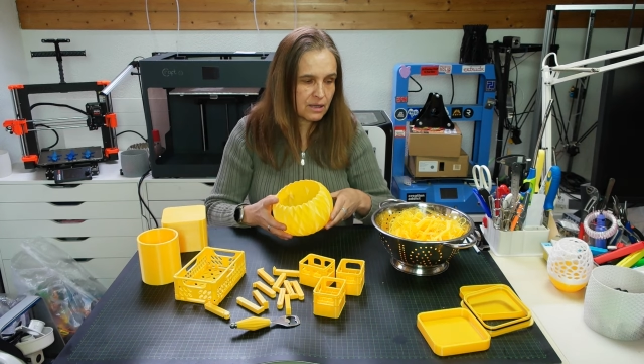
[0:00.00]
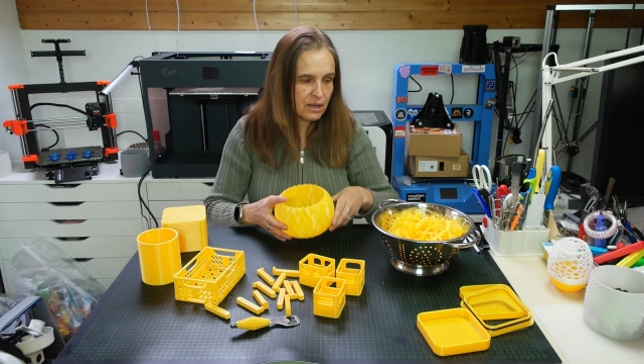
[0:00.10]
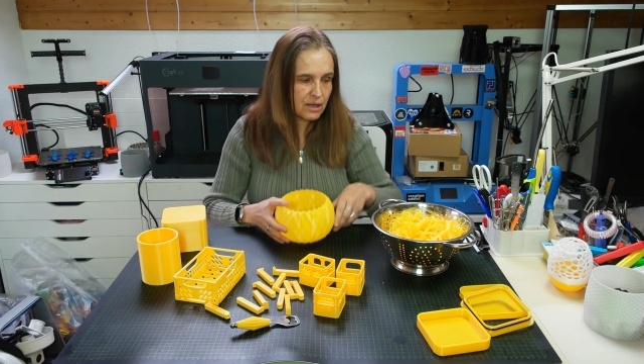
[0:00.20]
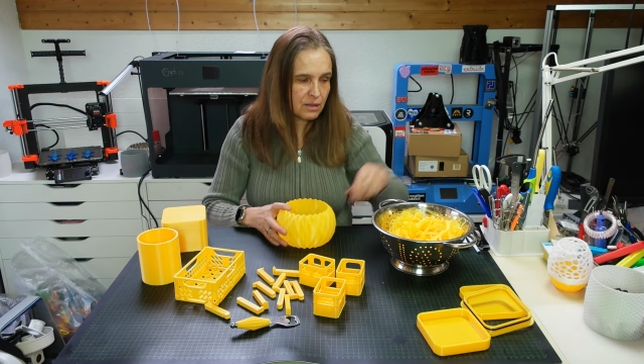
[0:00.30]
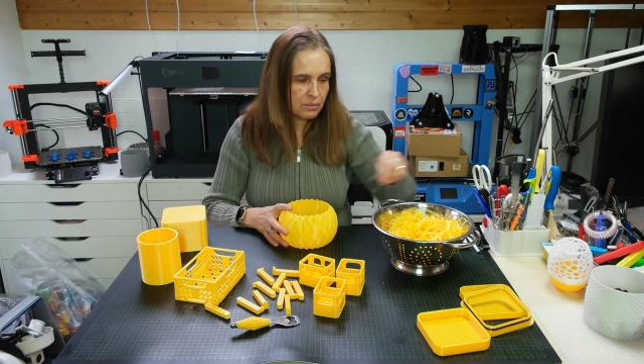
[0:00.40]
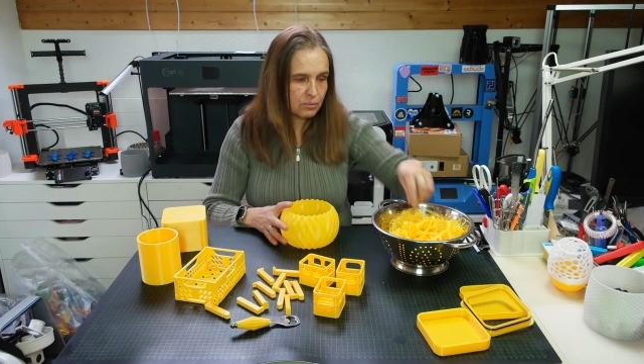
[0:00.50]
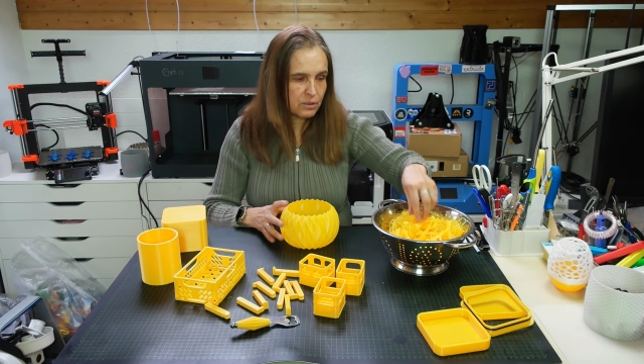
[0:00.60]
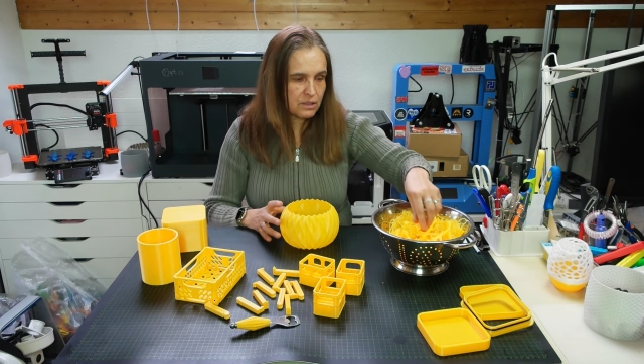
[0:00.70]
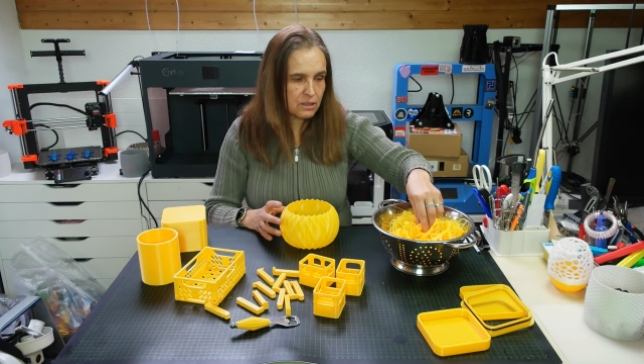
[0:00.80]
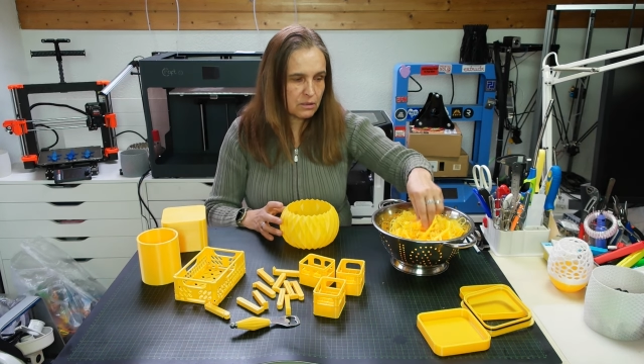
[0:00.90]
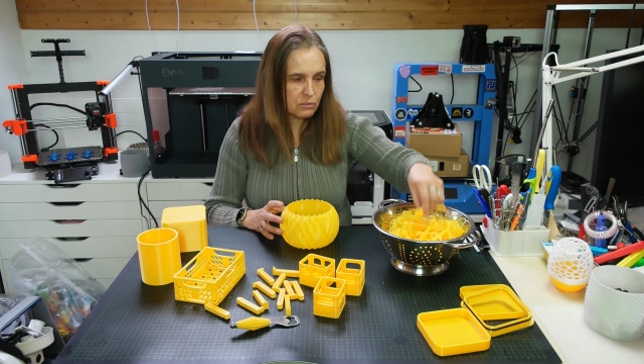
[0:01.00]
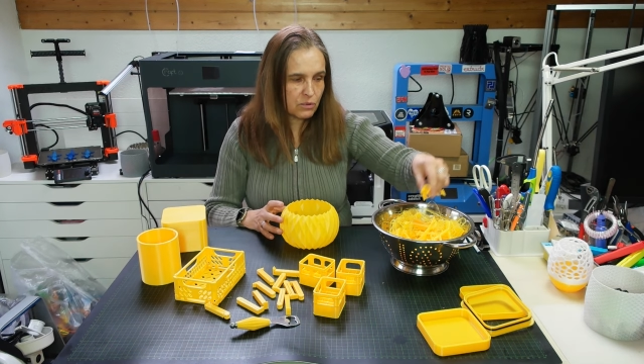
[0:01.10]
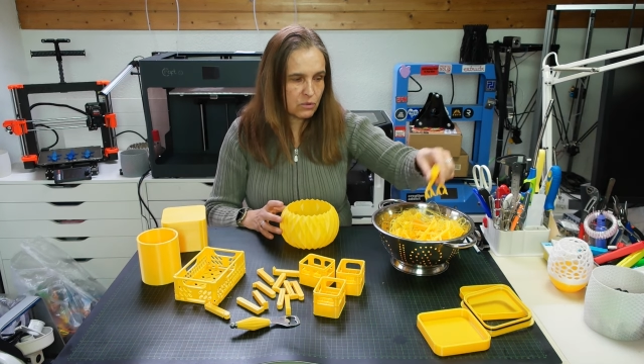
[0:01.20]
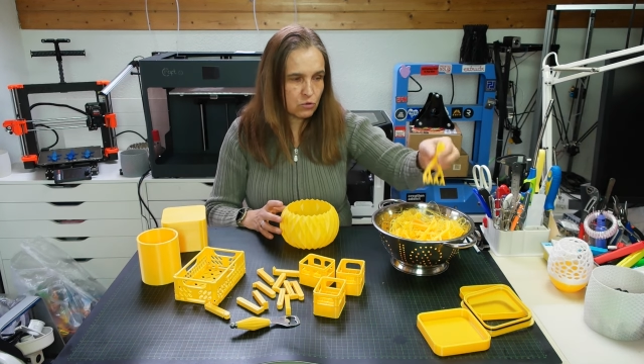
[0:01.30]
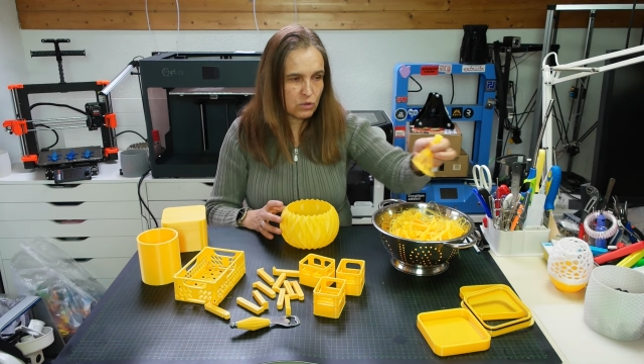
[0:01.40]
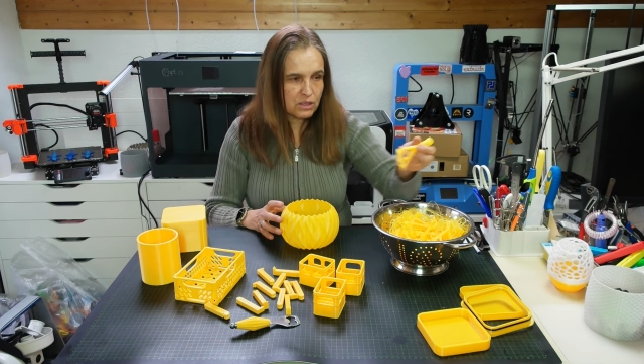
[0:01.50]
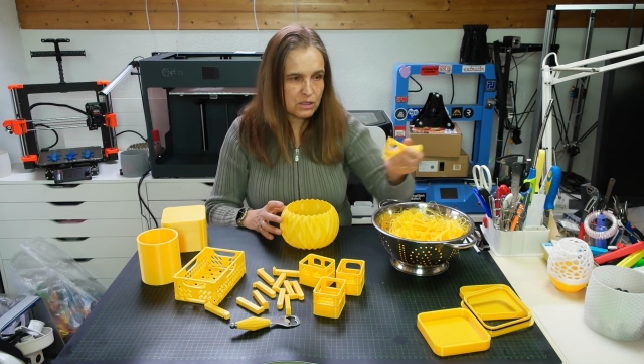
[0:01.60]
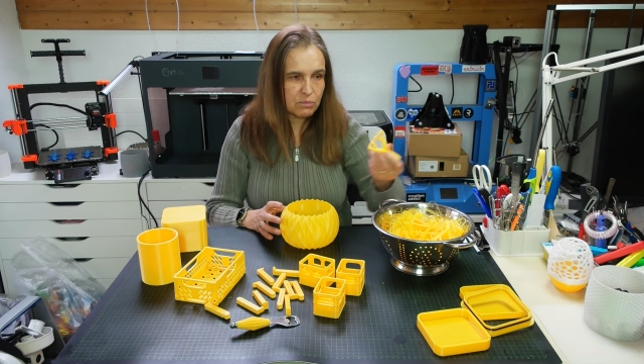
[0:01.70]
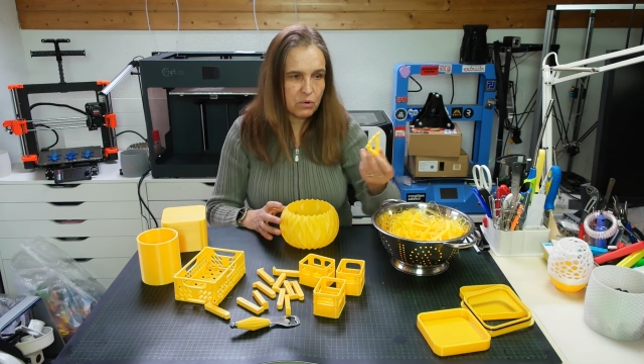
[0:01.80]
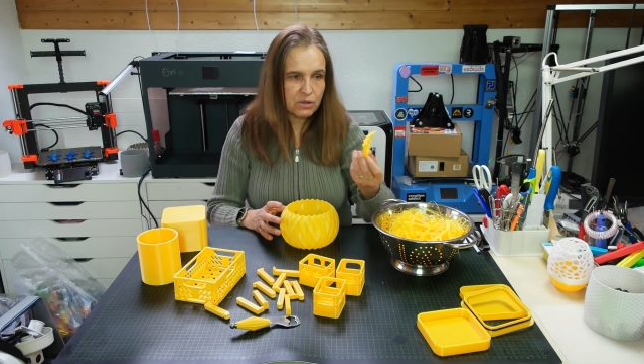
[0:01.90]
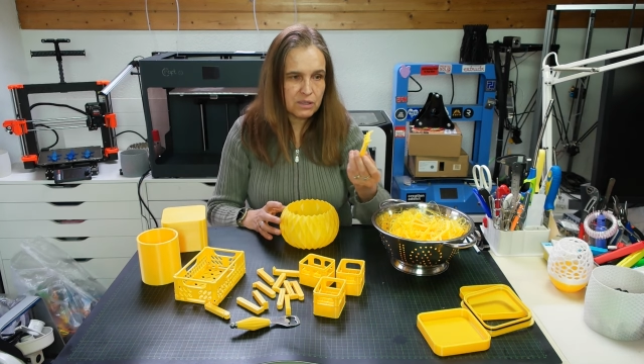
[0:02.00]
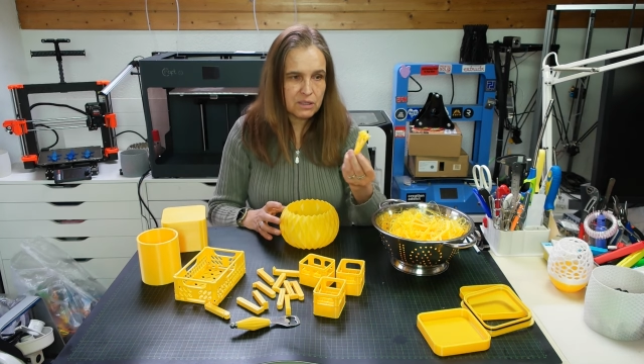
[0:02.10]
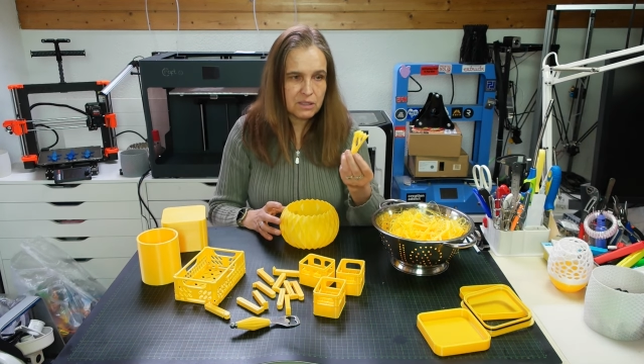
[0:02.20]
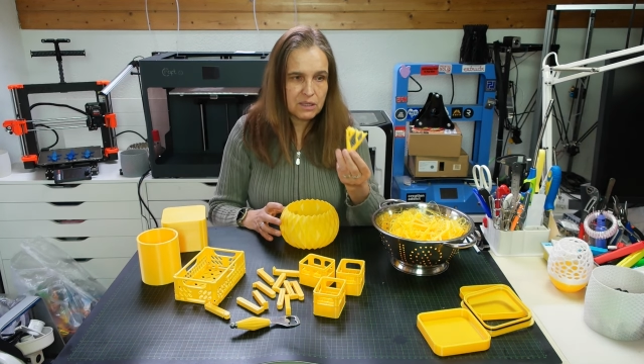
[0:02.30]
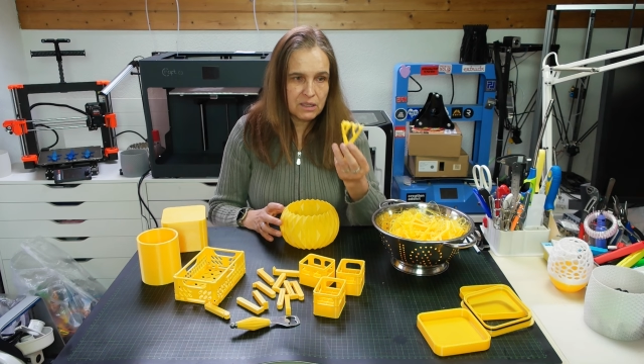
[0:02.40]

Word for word: I printed it with tree supports